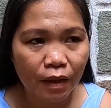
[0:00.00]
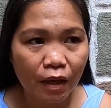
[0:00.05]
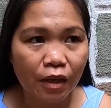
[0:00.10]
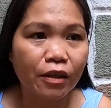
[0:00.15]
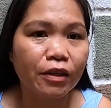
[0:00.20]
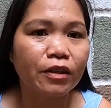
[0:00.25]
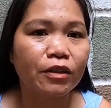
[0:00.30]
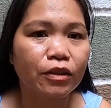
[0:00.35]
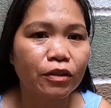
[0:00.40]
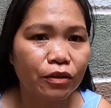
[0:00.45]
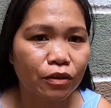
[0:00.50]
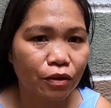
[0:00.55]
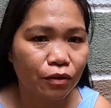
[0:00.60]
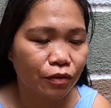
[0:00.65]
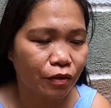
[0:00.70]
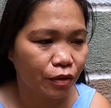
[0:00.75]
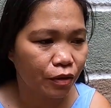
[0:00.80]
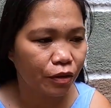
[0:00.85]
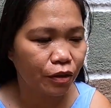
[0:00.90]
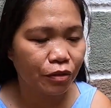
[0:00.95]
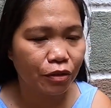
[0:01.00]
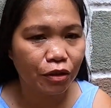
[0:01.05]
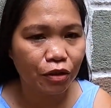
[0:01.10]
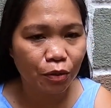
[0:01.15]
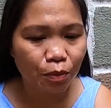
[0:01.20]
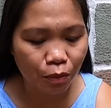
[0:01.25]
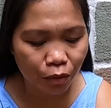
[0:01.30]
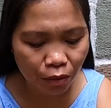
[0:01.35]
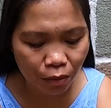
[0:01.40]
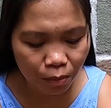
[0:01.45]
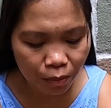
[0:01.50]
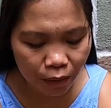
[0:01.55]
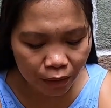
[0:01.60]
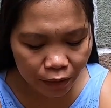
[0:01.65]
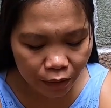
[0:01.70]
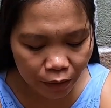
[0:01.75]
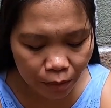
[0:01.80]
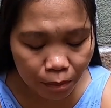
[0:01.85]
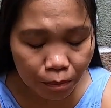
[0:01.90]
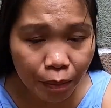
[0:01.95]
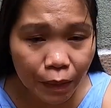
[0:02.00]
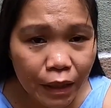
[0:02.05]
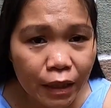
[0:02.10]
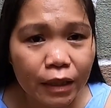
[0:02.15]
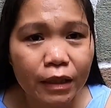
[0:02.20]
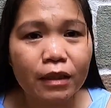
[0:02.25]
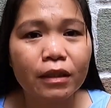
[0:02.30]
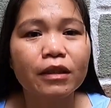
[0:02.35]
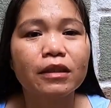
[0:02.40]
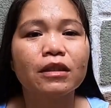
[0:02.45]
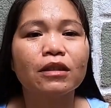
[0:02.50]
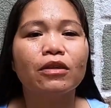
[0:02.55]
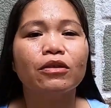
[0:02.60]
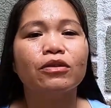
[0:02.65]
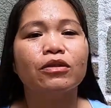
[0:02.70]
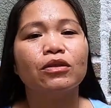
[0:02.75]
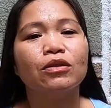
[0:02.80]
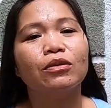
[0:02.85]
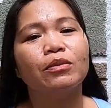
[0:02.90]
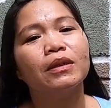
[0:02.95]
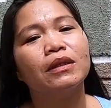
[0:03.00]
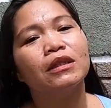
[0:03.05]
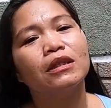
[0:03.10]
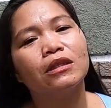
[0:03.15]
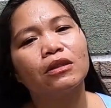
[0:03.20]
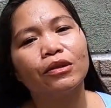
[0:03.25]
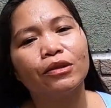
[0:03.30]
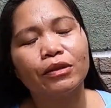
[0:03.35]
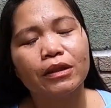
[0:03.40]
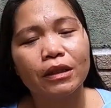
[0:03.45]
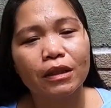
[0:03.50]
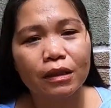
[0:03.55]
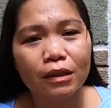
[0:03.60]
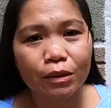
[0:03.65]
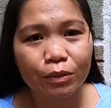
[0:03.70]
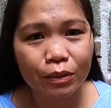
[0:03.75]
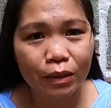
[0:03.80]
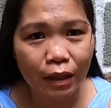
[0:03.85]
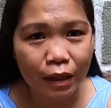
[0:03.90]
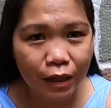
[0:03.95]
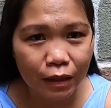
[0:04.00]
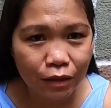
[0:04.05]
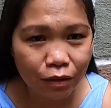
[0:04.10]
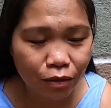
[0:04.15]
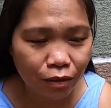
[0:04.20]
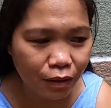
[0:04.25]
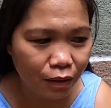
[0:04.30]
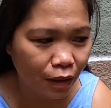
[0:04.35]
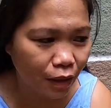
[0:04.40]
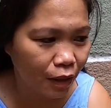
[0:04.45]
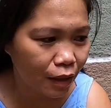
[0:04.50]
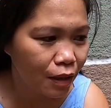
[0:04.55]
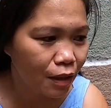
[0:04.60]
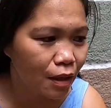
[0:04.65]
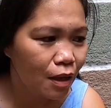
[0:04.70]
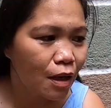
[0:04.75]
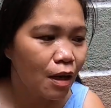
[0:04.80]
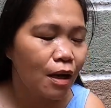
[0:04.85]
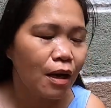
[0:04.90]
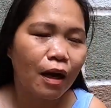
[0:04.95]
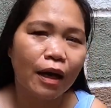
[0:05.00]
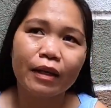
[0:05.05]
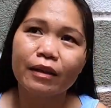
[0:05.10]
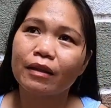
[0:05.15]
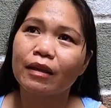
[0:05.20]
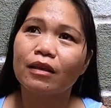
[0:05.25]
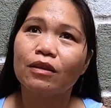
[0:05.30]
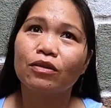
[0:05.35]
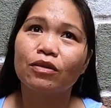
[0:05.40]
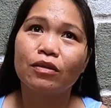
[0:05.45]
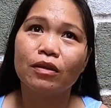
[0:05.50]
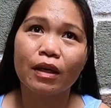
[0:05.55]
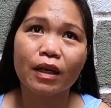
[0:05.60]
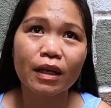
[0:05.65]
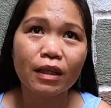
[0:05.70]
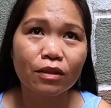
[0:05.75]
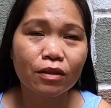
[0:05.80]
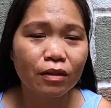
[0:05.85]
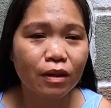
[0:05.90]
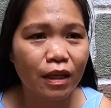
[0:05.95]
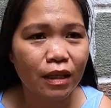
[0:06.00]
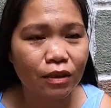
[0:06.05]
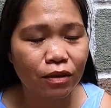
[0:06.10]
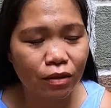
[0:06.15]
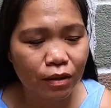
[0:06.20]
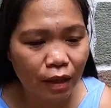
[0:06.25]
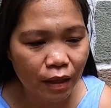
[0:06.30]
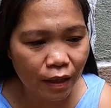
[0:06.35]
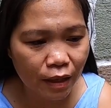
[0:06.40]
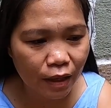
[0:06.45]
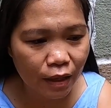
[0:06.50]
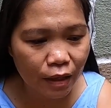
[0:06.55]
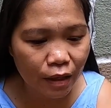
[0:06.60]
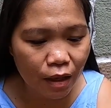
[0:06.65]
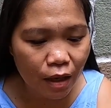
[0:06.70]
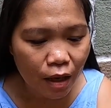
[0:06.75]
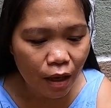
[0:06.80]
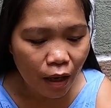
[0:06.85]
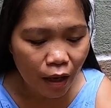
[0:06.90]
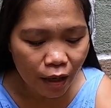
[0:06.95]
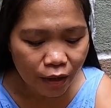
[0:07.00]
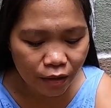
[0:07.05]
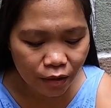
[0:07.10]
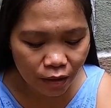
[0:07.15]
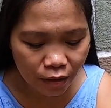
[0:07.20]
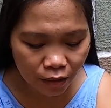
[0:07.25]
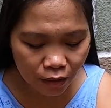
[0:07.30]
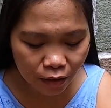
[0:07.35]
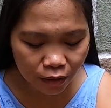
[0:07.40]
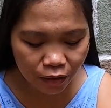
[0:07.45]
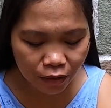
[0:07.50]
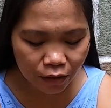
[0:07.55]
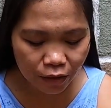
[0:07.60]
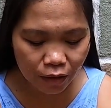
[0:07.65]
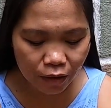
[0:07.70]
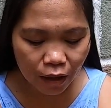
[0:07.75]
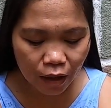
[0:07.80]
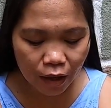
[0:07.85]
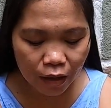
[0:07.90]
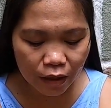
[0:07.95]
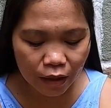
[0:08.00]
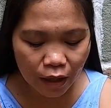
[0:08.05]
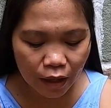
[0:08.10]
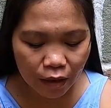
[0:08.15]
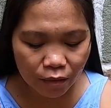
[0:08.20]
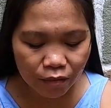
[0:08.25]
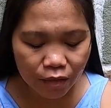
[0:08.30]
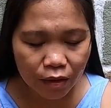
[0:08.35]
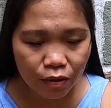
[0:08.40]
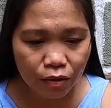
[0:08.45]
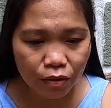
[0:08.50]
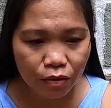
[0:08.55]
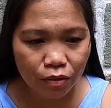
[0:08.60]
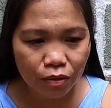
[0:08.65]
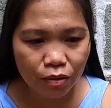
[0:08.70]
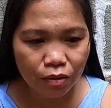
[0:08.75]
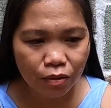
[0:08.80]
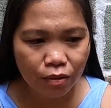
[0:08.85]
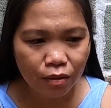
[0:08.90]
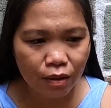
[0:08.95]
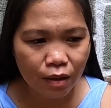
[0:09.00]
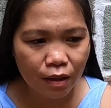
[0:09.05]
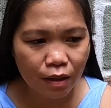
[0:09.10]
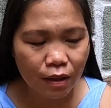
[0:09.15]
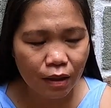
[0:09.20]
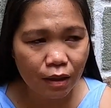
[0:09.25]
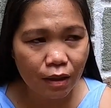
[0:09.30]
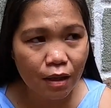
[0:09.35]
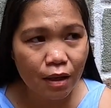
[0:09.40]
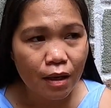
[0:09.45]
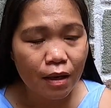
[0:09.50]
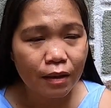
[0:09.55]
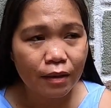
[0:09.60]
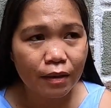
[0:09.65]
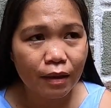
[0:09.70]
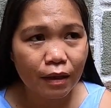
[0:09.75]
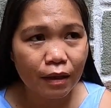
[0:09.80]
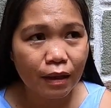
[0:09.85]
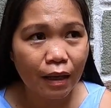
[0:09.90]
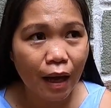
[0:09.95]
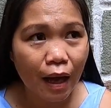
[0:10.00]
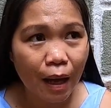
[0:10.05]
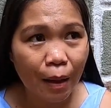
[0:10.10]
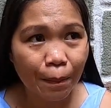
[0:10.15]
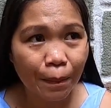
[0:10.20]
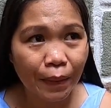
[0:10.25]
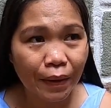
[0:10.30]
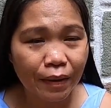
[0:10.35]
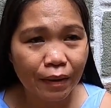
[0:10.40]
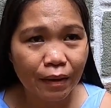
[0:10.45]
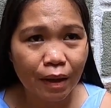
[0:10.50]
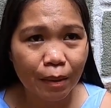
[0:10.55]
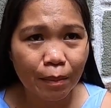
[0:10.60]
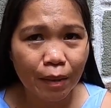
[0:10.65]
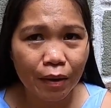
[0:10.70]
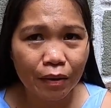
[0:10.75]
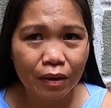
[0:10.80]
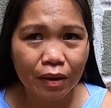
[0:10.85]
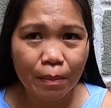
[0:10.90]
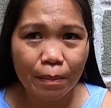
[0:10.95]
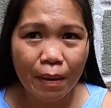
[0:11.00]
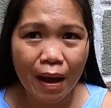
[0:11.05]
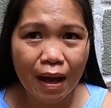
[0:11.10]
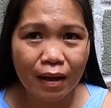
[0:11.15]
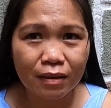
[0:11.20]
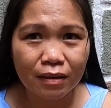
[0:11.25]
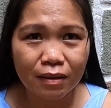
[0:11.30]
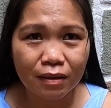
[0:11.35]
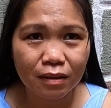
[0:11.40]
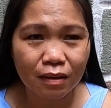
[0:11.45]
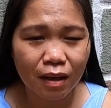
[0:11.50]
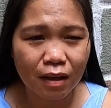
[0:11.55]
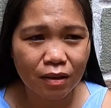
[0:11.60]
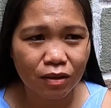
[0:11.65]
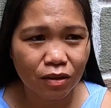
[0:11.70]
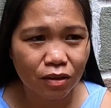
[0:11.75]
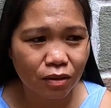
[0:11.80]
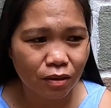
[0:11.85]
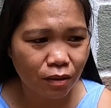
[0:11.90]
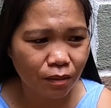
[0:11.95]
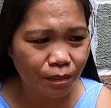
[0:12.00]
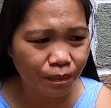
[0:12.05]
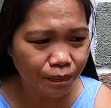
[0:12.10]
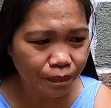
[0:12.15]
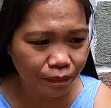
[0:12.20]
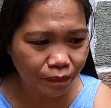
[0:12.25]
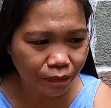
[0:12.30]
aircon over there it's more better but there's also one story that i would like to say i think today today today i just heard i have the news today that happened about the vaccination